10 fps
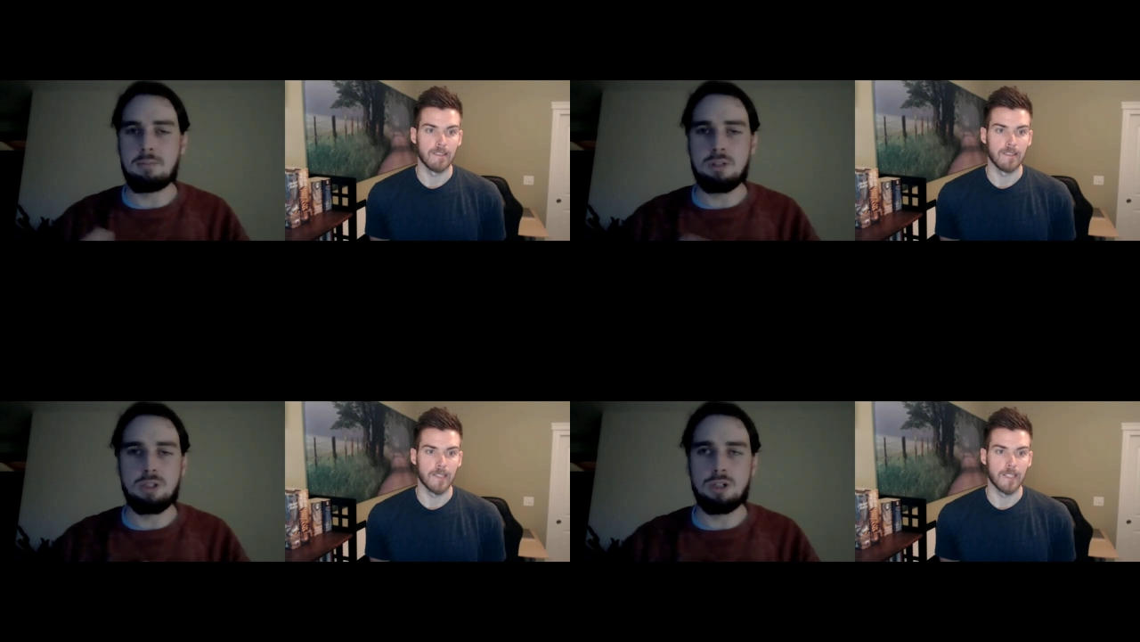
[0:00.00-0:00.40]

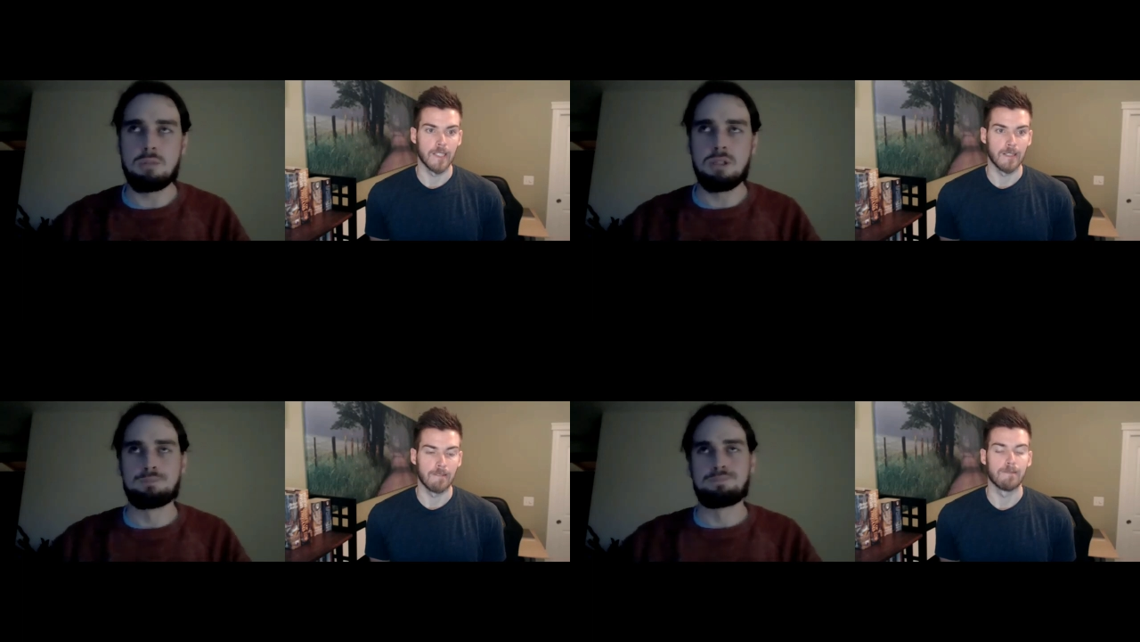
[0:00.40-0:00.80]
Speaker 1: Club.
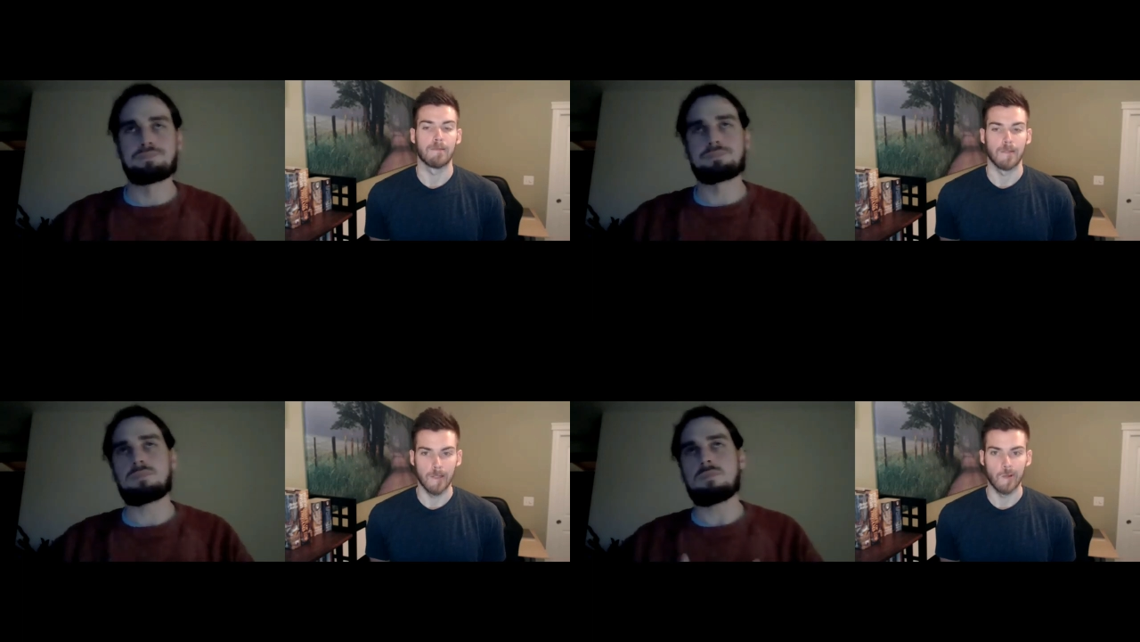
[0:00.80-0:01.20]

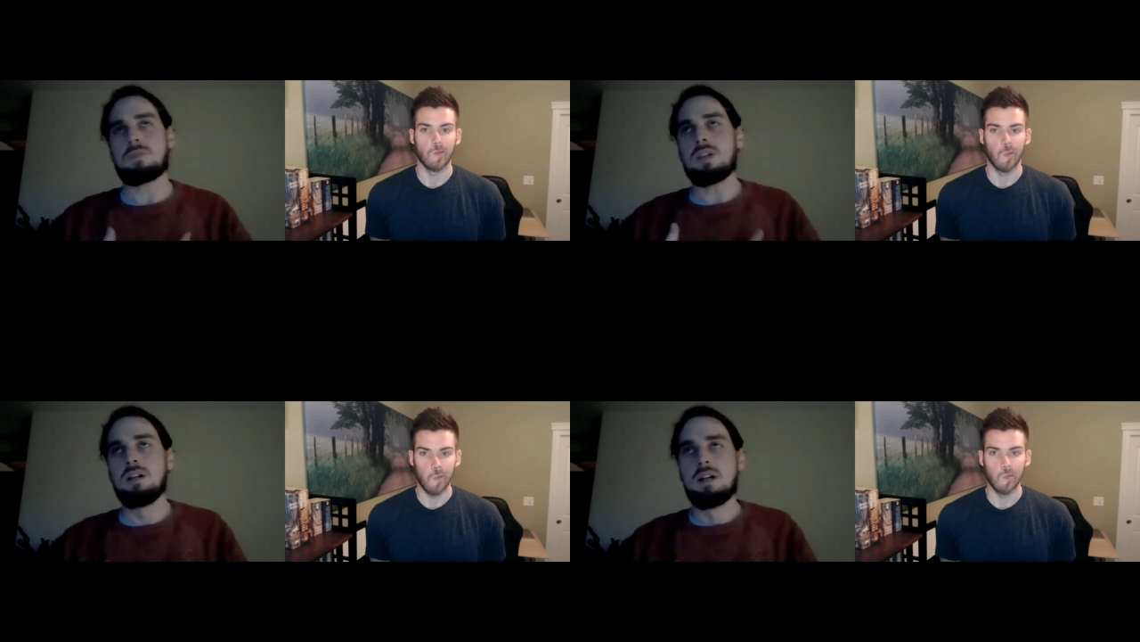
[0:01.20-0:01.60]

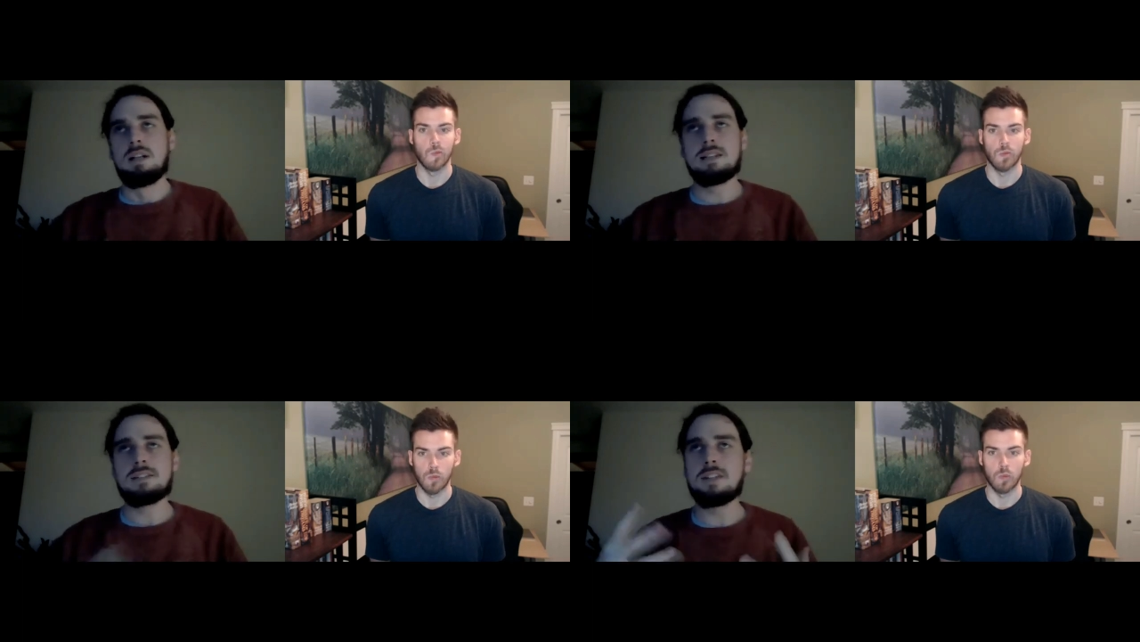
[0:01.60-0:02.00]

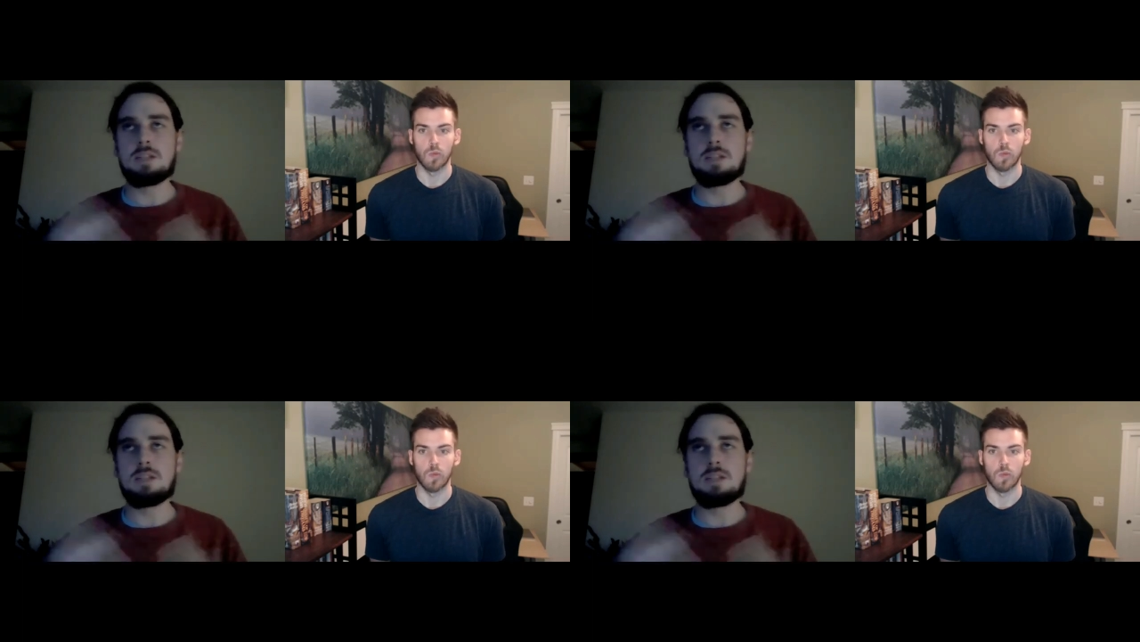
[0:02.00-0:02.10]
Listened to this